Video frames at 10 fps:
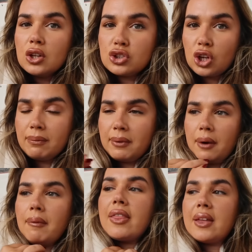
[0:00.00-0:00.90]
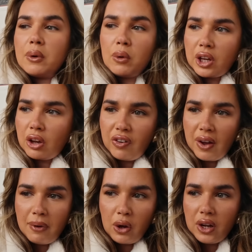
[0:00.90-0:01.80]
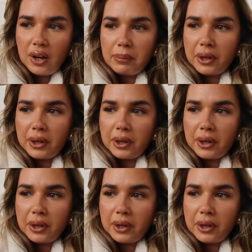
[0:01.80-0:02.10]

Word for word: show mum, and then we wanna go find Mona